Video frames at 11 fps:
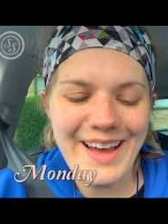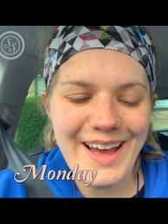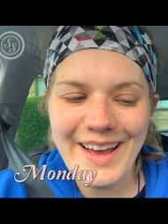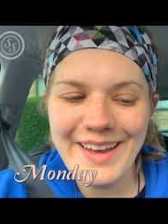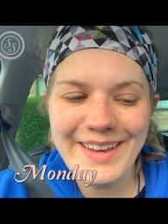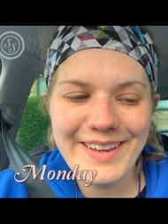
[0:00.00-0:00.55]

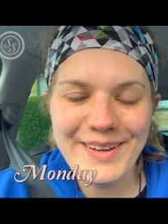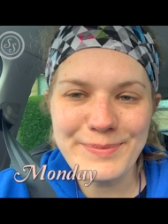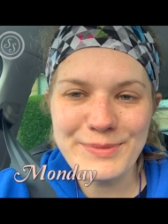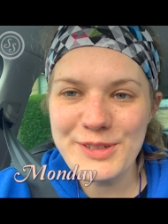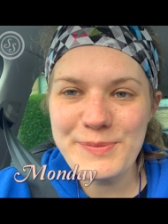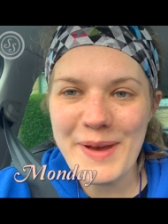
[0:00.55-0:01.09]
I
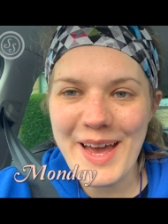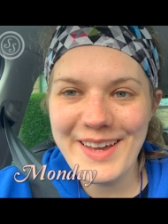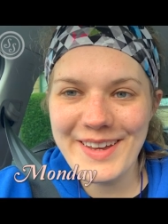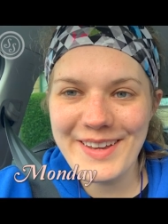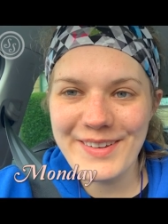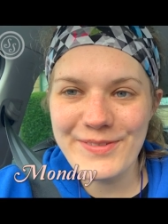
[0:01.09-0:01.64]
am just
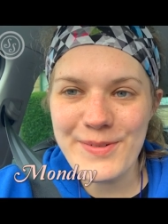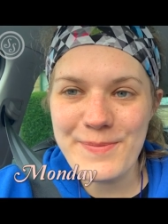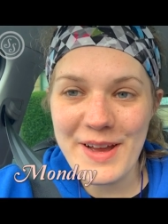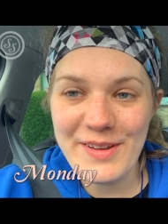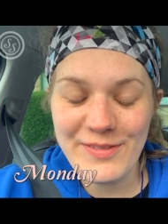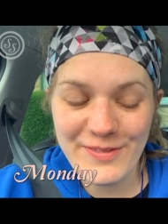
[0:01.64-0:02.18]
back from
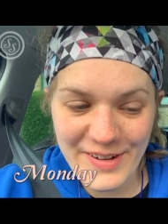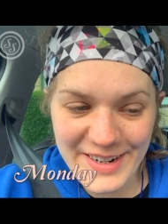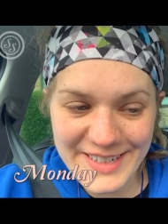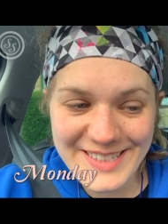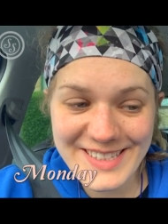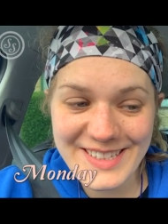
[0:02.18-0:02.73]
my
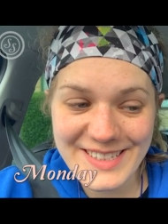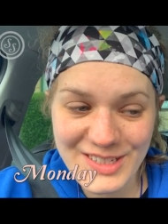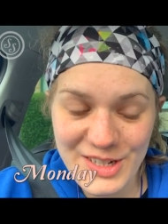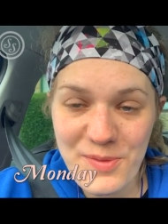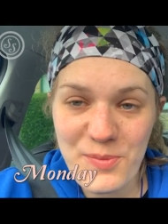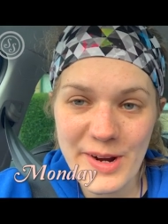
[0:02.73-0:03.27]
first
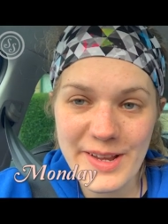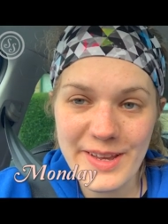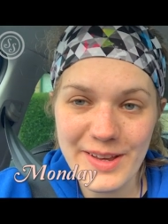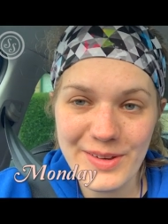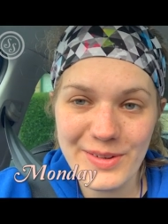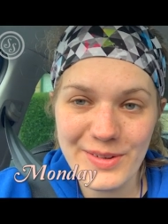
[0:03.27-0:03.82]
gym
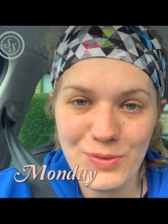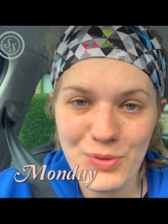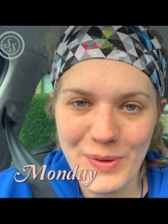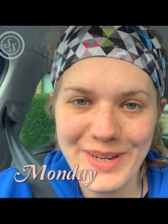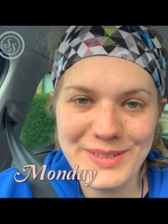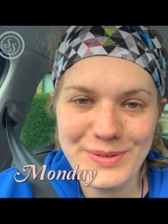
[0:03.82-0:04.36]
workout of
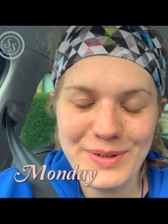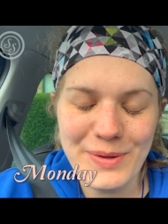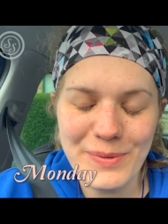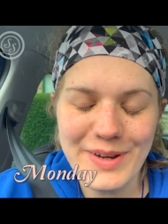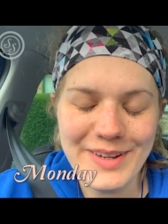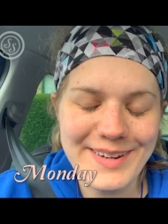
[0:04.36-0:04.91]

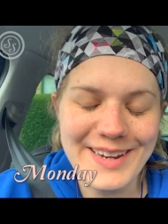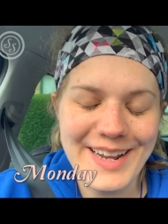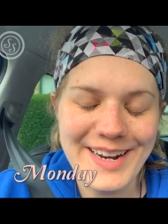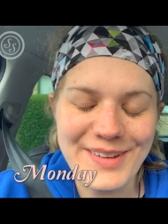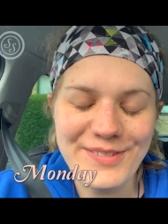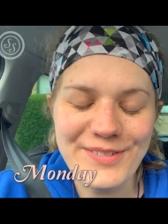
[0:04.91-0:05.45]
2021 and I